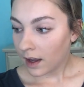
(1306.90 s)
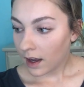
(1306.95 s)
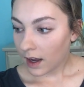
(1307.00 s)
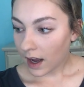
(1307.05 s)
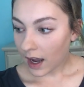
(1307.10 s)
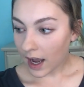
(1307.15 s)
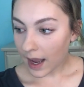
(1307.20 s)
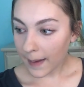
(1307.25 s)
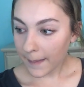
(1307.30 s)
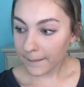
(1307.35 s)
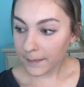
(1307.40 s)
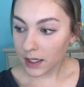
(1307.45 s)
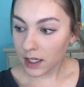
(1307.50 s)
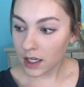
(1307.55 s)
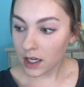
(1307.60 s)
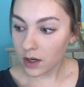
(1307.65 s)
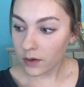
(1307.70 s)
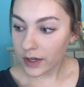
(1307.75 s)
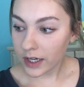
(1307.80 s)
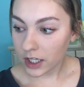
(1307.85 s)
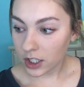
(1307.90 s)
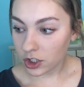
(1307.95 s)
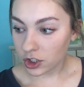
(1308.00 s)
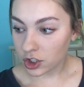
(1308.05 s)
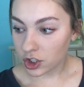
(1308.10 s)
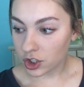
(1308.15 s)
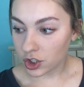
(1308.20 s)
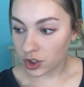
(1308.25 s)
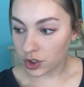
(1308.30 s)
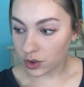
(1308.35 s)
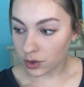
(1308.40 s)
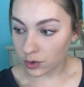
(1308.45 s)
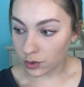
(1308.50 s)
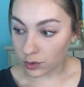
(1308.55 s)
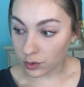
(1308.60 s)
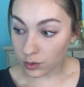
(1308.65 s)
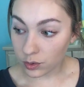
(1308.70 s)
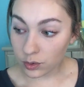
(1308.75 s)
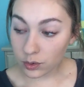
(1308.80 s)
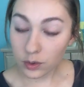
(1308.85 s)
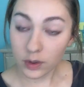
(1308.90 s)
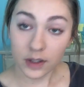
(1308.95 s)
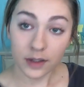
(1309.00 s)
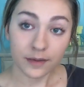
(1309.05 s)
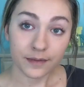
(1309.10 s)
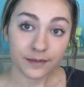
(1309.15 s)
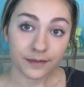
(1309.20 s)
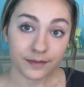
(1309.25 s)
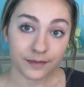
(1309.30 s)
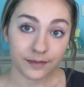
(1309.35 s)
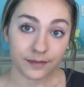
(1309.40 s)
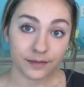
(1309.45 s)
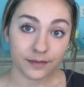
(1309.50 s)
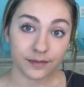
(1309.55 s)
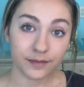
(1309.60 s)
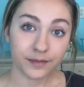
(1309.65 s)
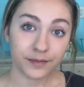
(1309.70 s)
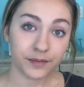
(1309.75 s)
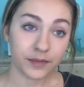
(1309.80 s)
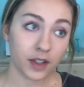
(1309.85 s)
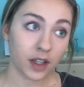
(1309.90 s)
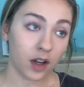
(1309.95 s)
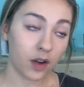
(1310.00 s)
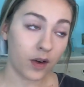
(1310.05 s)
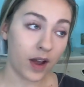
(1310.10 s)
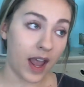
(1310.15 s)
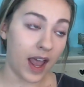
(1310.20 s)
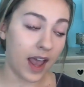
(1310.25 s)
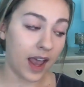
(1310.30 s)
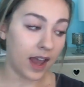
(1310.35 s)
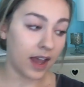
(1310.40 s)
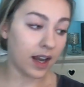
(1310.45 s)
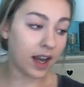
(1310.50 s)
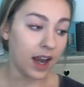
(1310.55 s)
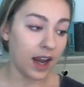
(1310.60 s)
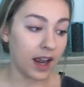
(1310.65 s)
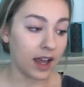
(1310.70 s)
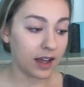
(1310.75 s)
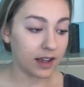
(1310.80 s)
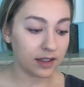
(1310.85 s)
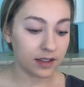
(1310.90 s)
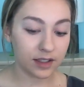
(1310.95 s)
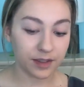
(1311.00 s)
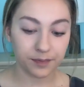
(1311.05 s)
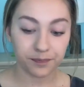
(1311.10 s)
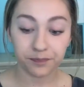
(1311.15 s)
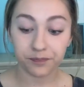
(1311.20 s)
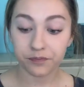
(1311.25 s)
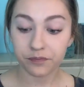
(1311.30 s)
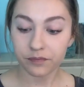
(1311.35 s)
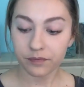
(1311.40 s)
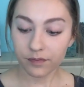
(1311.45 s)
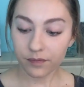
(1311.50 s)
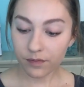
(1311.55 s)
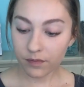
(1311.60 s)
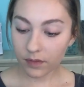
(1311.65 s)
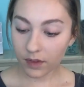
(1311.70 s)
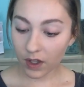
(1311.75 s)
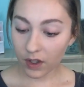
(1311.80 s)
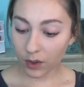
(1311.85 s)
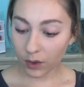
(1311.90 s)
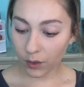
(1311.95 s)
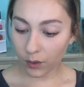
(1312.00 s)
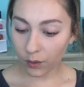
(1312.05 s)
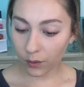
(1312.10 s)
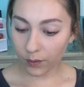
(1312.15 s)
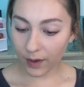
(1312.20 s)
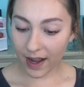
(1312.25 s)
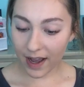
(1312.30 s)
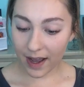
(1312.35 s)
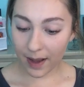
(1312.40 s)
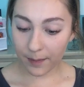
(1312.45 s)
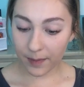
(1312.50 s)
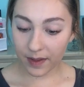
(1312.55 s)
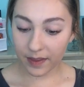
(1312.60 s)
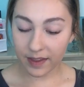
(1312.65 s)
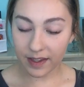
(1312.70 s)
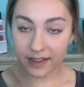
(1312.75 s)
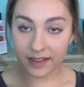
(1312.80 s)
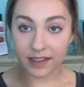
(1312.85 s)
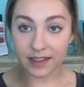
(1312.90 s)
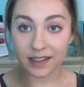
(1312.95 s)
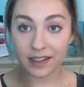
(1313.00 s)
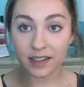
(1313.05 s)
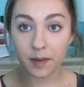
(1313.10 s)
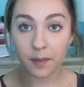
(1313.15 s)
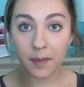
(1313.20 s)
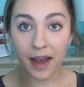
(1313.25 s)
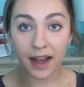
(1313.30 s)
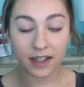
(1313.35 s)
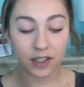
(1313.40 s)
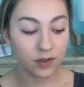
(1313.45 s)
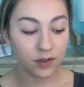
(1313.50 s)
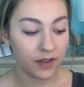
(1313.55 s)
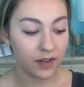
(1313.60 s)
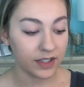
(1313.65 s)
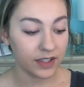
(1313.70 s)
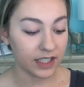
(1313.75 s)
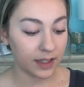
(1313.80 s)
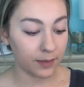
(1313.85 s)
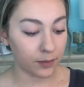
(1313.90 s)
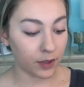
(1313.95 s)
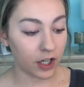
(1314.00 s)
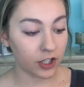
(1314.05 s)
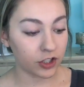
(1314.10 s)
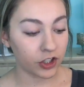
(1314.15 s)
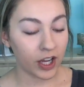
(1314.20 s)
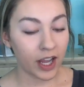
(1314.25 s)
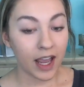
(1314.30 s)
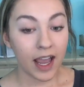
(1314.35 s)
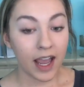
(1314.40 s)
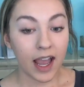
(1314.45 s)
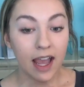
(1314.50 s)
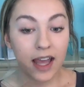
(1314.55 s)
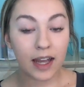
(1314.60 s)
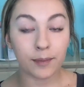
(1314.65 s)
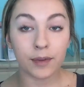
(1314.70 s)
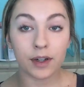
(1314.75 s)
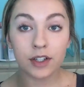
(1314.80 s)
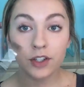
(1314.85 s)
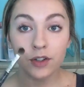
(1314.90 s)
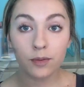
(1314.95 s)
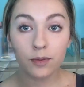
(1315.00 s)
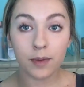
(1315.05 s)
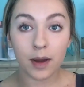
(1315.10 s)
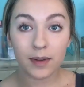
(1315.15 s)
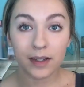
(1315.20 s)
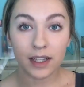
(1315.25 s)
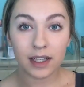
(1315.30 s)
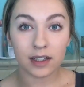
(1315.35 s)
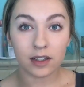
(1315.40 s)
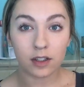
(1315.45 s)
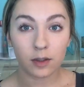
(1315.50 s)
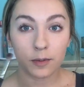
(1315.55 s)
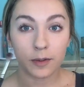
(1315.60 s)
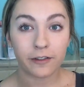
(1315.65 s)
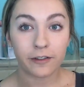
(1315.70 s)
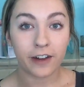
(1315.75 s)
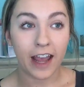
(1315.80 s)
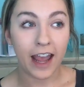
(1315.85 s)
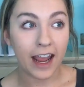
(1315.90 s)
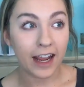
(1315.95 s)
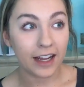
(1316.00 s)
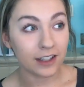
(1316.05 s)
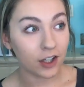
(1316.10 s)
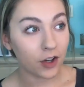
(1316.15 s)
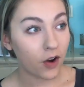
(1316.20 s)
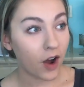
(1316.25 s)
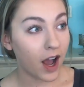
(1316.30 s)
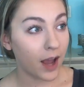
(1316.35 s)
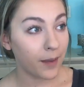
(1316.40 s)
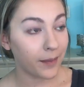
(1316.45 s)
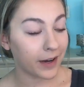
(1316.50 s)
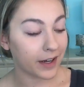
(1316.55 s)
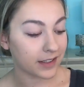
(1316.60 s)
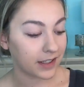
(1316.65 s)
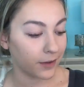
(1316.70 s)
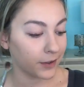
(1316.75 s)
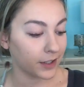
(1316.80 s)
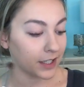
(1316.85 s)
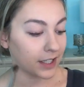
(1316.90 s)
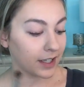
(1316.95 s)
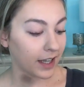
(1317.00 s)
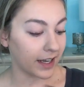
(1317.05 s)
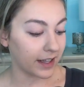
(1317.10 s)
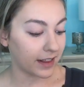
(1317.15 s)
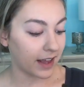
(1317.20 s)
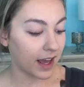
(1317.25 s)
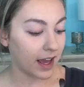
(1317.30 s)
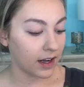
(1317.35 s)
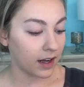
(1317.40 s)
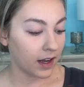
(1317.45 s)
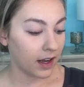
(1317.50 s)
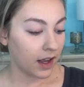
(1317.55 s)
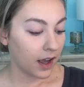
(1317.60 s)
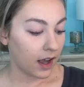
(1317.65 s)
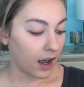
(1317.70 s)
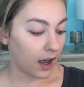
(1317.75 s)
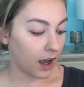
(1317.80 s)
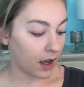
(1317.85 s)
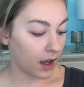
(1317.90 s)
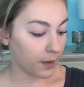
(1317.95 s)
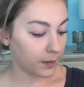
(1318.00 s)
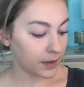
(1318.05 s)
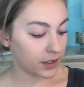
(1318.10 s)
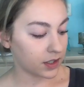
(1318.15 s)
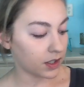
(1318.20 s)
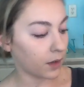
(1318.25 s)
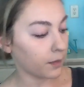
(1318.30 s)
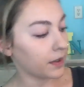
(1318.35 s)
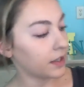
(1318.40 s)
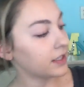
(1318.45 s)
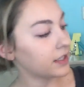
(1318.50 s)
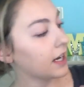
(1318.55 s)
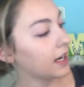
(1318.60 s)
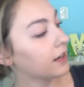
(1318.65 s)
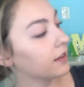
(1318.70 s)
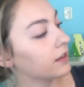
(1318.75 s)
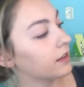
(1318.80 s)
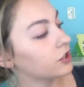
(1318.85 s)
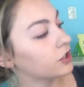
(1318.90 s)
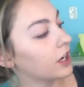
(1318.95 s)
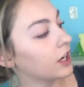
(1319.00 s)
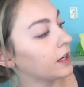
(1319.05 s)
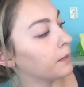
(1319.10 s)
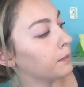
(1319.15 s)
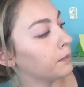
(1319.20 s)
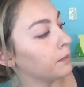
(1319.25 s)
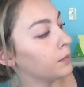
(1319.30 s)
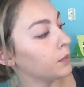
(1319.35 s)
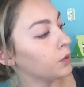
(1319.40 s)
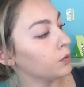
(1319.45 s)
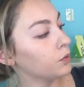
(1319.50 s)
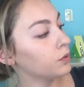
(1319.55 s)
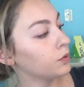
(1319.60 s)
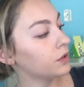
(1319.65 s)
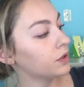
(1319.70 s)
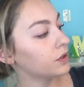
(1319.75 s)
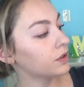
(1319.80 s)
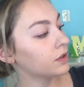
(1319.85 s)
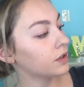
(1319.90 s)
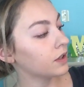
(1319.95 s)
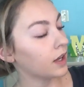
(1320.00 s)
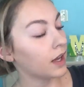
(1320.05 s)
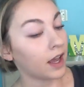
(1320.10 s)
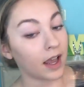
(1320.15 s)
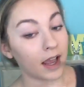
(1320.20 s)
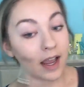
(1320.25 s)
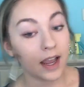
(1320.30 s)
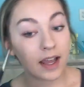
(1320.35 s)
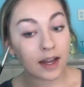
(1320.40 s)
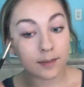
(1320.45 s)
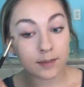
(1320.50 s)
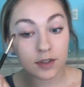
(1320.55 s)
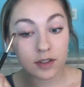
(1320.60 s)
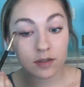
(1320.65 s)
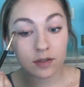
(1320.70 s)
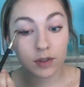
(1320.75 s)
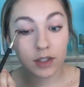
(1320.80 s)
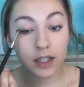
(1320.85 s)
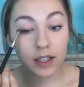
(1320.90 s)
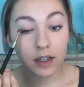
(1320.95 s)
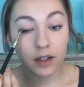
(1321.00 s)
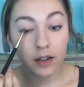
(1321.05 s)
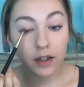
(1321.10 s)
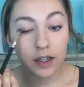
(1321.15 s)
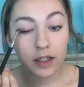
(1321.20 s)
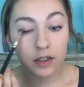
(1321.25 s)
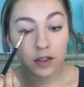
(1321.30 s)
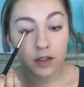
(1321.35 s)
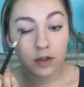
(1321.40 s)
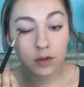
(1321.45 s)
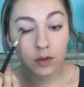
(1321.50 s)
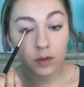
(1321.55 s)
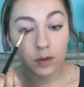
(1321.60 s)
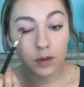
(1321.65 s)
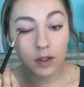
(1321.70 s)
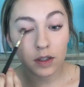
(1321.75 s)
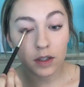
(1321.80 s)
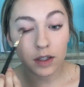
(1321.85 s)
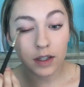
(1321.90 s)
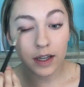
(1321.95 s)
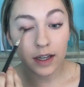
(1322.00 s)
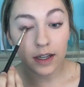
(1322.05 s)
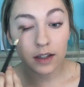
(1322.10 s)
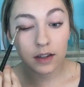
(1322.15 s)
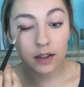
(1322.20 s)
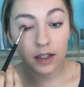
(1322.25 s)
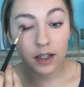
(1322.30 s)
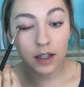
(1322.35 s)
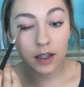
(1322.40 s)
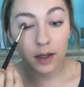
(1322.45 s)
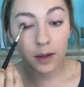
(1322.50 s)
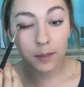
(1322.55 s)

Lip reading: I'm going to go ahead and grab this. This is the MAC 217 brush and I'm going to do maybe like a little bit of a halo eye because I really like that. So I'm going to take the shade Mousse and I'm just really going to lightly